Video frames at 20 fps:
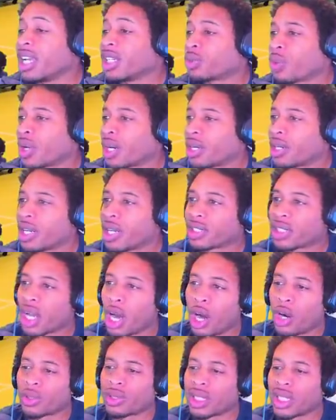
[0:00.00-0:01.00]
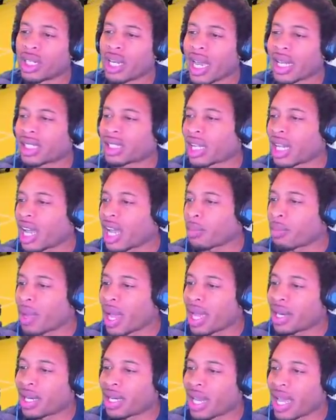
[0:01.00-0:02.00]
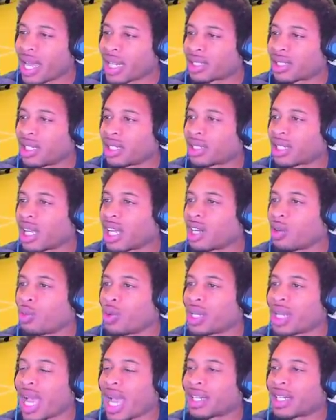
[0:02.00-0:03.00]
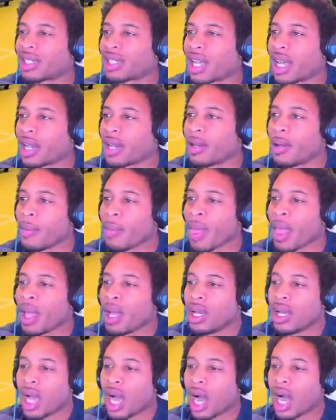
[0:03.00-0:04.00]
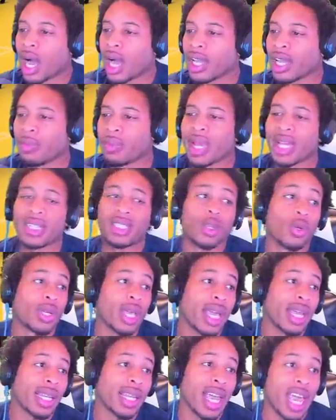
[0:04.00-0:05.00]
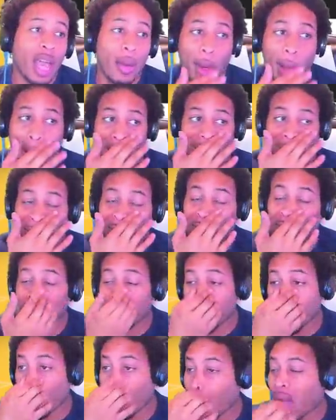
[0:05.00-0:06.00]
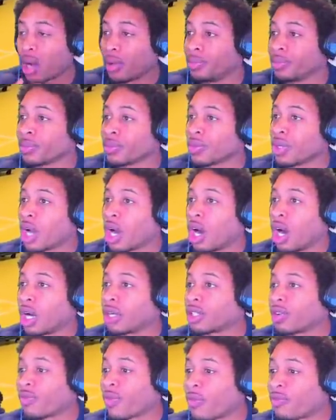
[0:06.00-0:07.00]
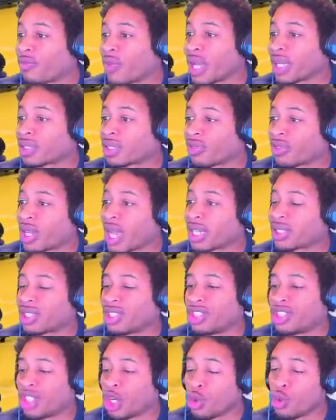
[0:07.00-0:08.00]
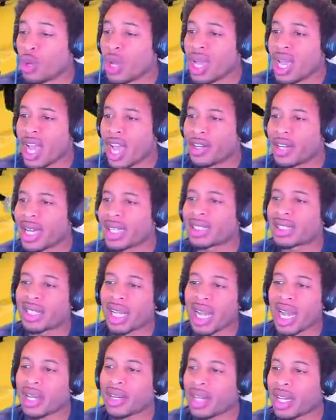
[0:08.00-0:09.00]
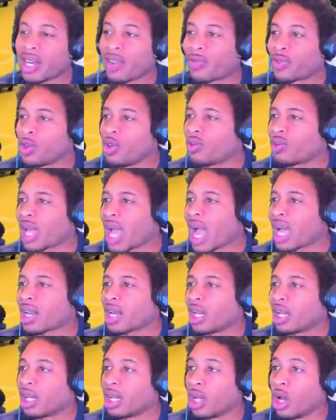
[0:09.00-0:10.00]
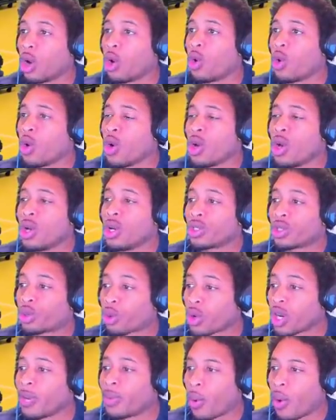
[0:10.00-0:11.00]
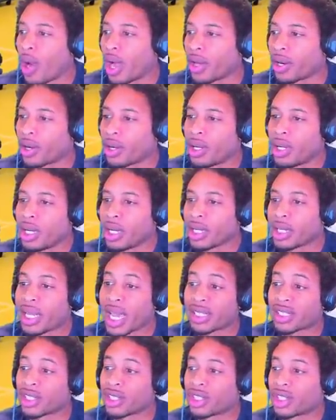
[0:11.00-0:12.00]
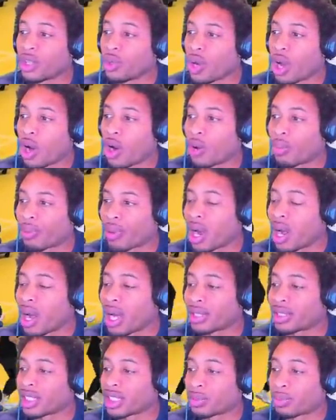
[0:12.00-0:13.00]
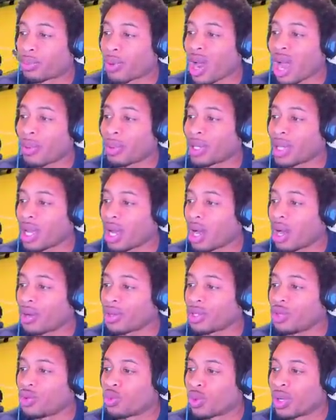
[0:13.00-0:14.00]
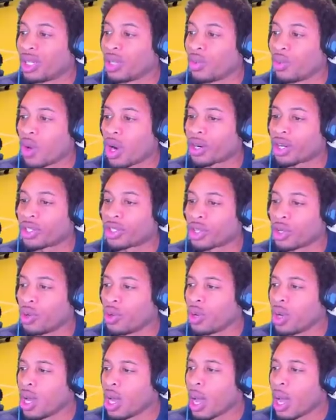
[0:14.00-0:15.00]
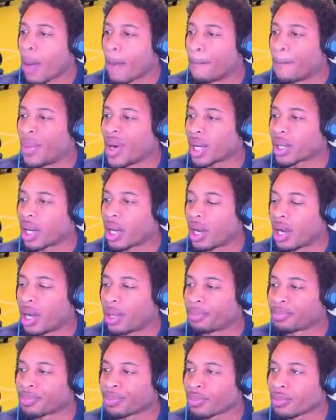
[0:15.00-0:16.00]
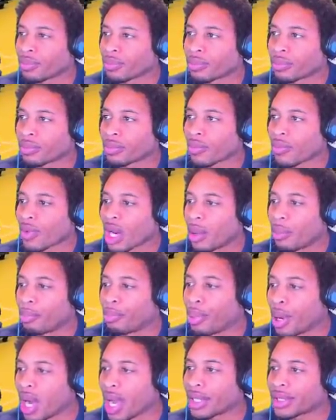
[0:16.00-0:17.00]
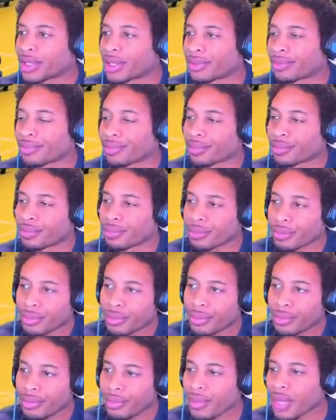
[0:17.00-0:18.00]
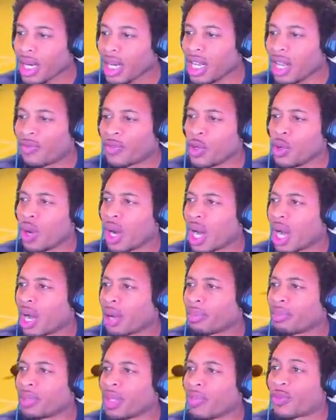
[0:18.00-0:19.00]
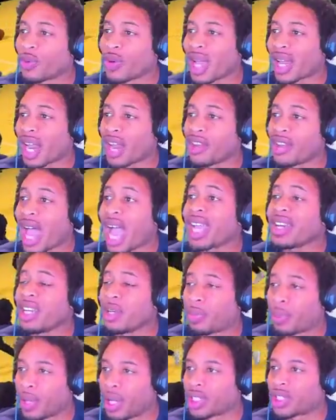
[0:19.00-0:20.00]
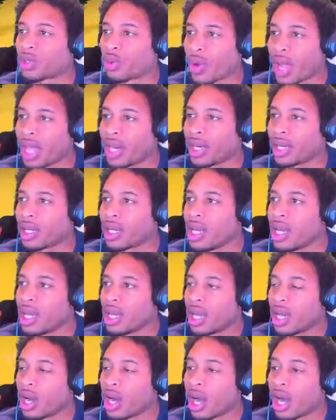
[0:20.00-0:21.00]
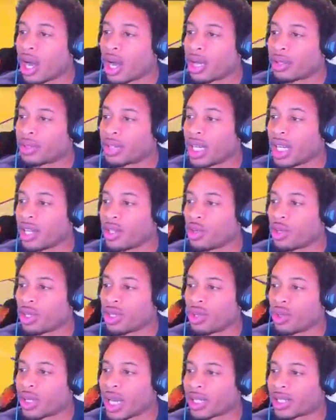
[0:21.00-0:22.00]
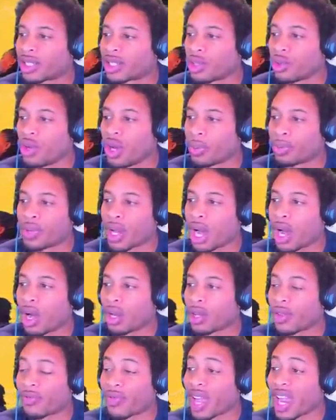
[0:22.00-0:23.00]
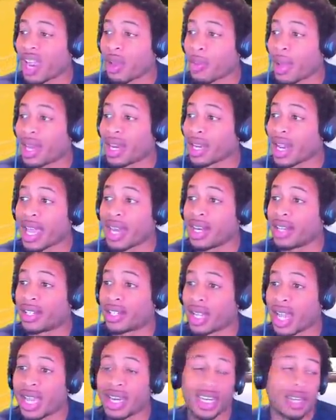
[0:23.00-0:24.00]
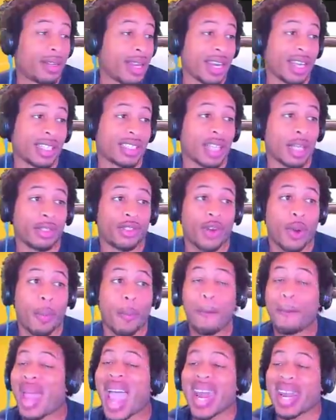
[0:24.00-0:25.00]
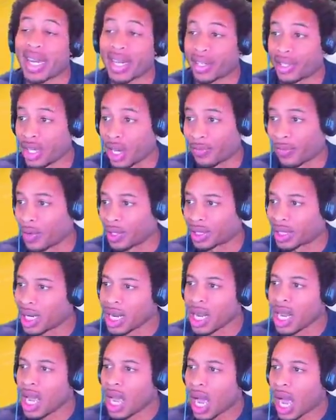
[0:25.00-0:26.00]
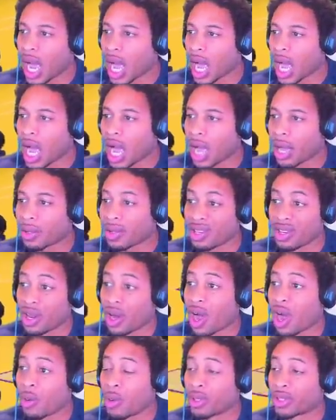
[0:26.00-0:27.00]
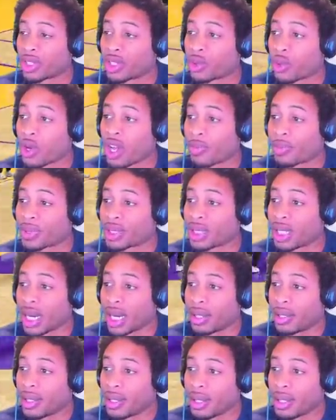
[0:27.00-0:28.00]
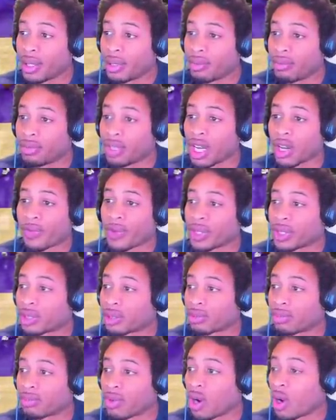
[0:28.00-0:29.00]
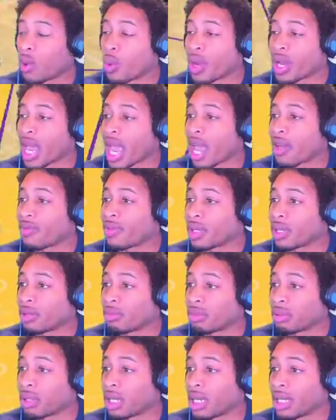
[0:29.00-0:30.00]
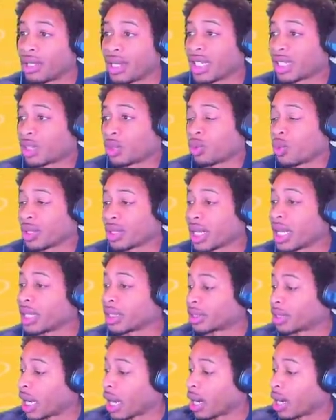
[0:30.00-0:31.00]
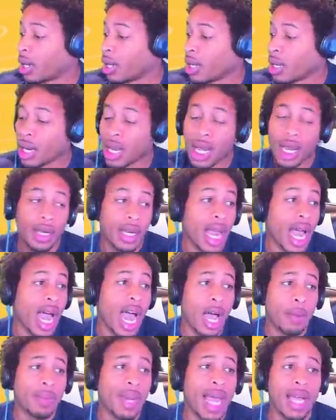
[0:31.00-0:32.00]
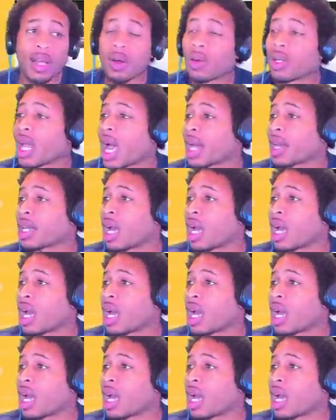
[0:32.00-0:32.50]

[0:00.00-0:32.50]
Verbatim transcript: is what it is. On to the next thing, man. The last little thing that we got today. Uh, NBA 2K Lab has a video out on the effects of catch and shoot, and they're saying that if you've got a low three-pointer, catch and shoot on bronze is probably all you really want to do. But um, but if you um you got a 90 plus rating, uh, then you can do catch and shoot up the Hall of Fame, and it and it and it and it's a dramatic difference. Uh, you know, almost a 12 percent difference or what have you. That's what they're saying. Now, I'm not gonna lie to